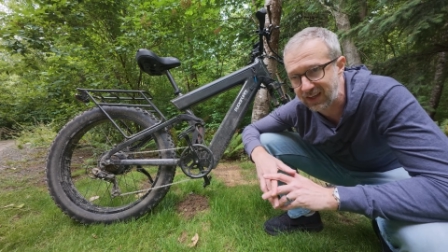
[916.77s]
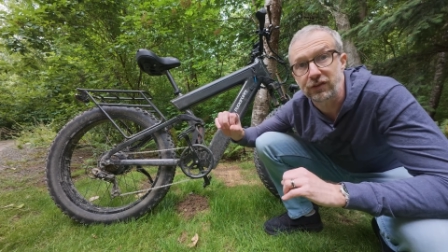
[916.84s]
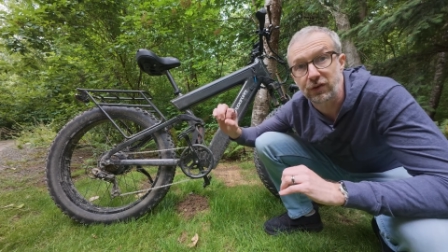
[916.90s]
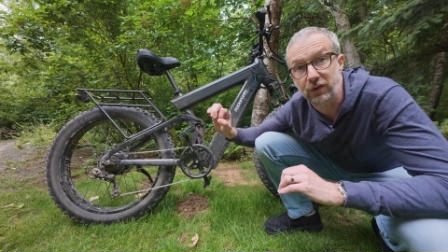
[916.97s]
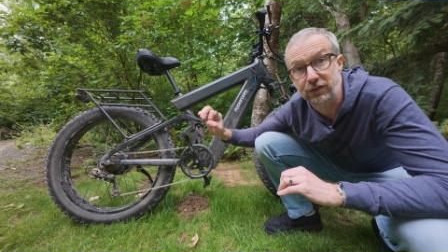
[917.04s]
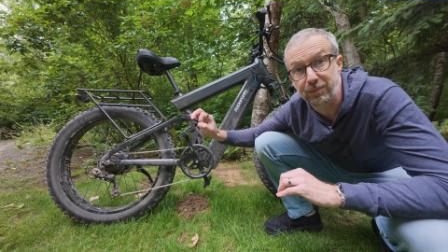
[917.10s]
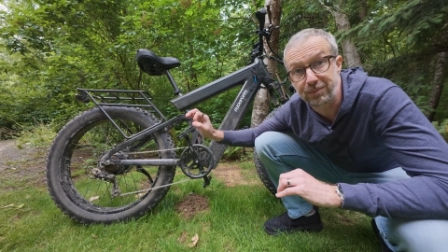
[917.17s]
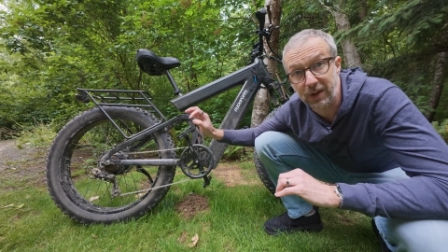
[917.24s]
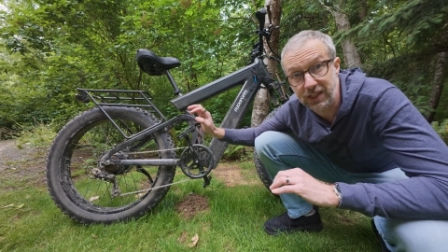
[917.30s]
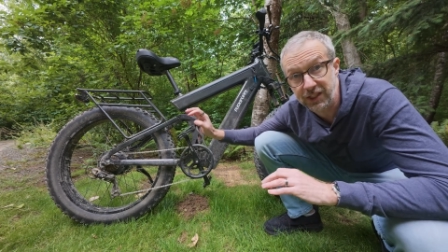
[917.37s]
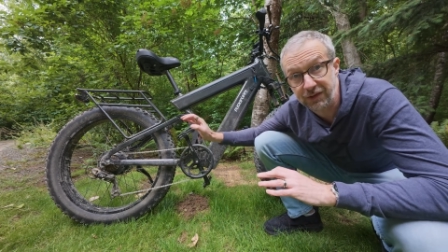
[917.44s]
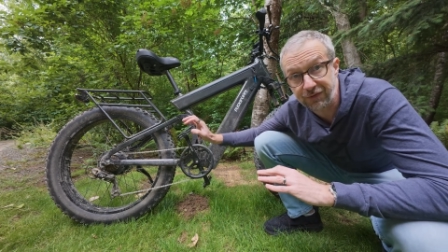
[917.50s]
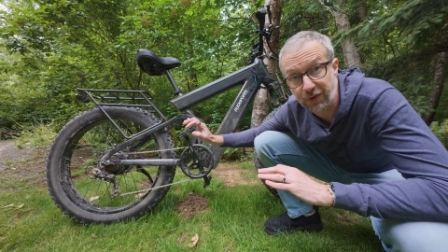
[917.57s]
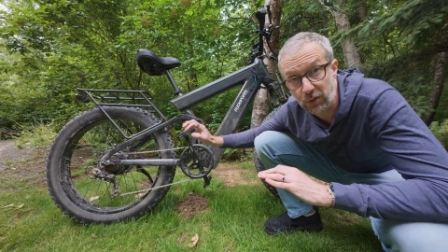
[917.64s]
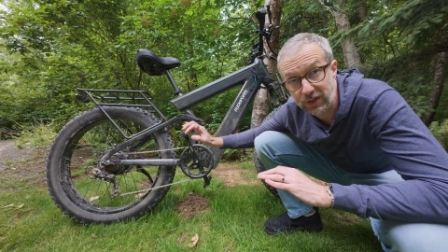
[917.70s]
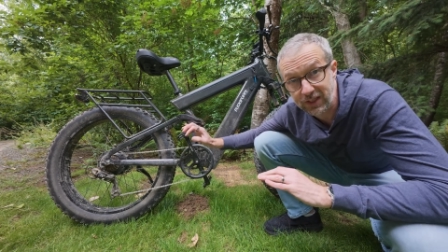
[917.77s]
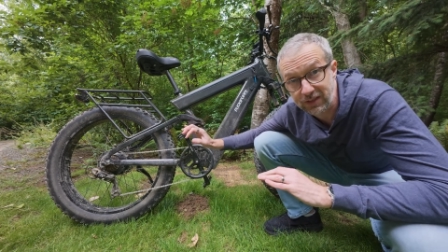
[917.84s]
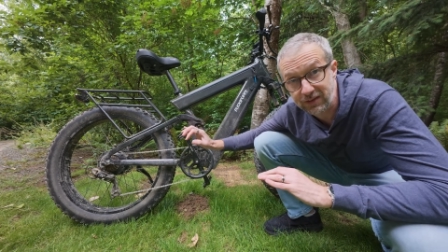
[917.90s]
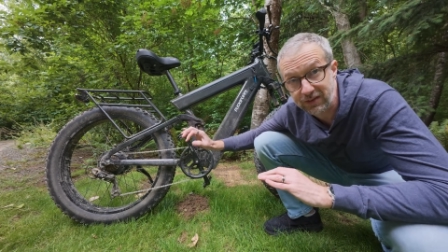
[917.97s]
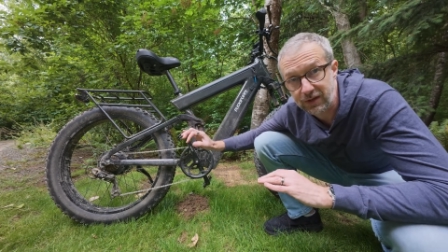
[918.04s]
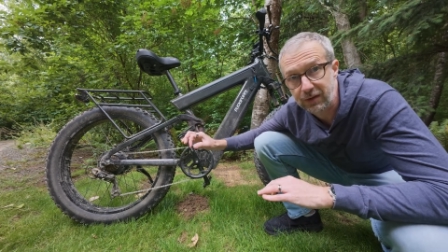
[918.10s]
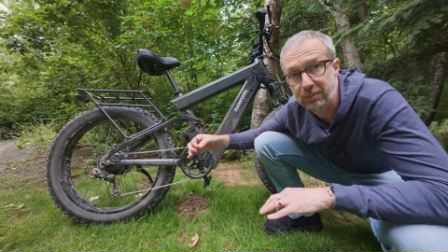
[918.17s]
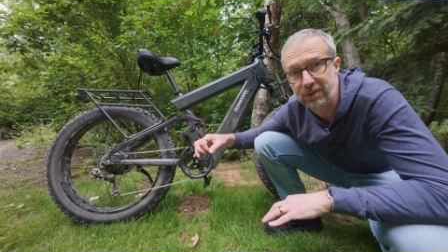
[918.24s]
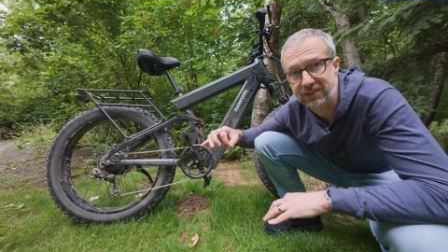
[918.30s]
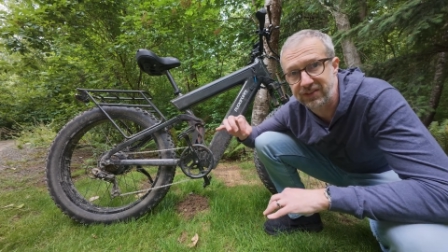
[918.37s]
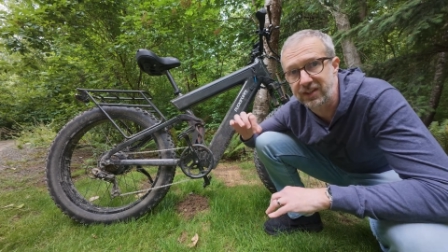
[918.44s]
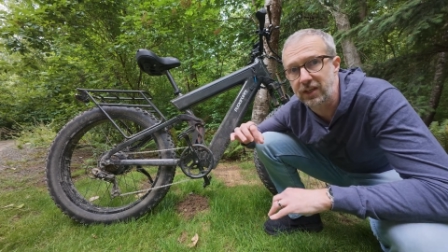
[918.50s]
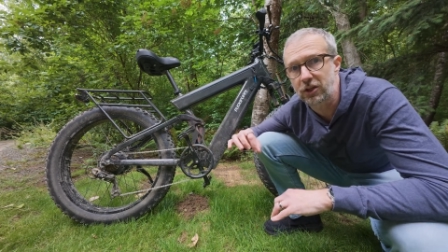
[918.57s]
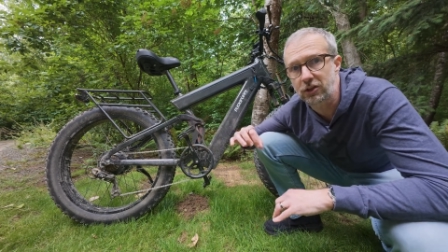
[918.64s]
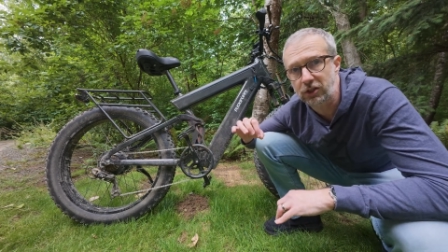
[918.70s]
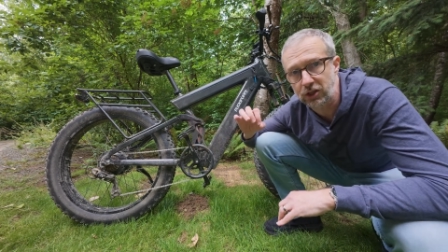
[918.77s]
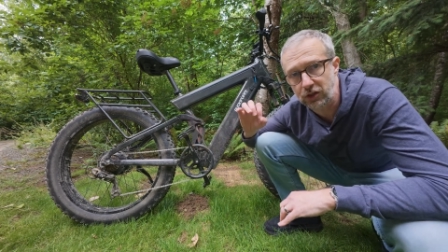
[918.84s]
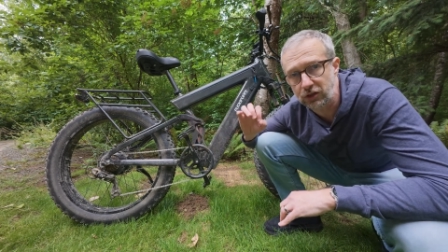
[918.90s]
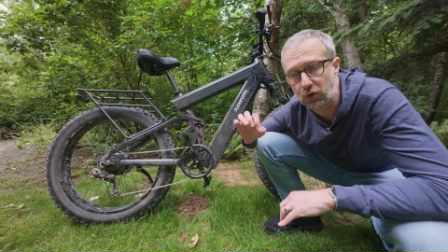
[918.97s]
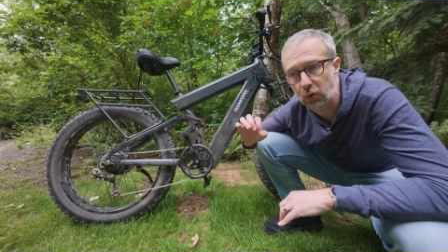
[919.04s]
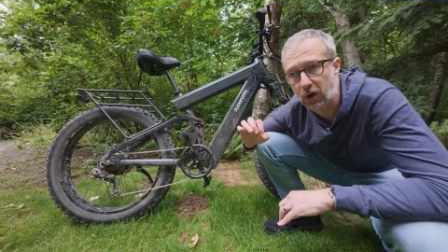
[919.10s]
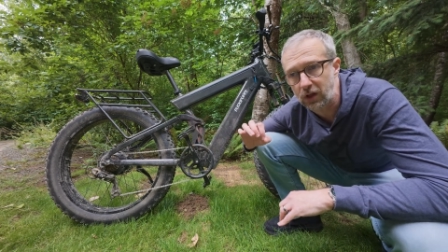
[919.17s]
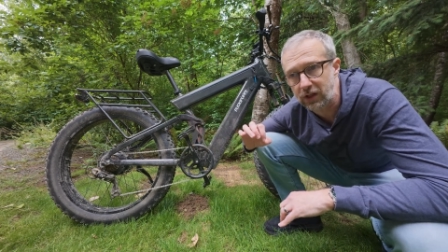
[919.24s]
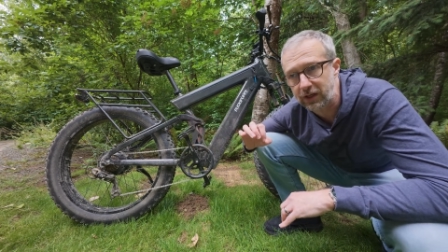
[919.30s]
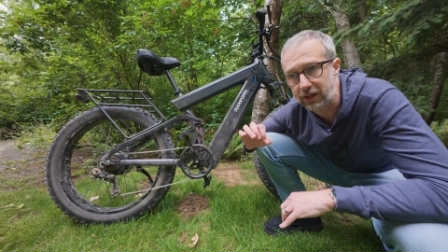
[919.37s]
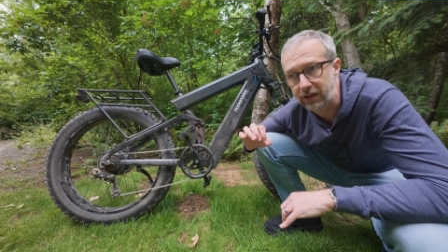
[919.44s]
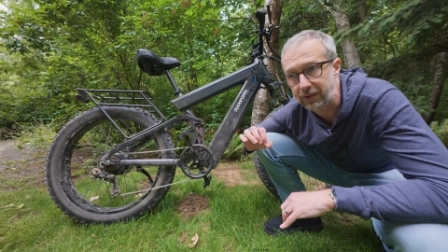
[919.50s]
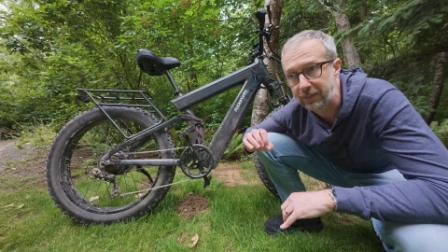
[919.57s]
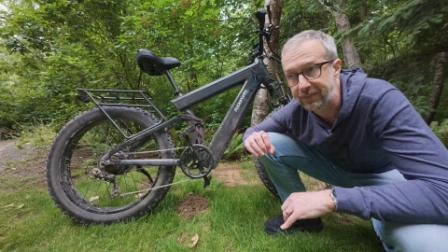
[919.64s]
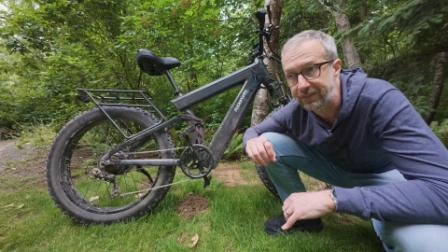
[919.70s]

So it's budget focused, but still good quality.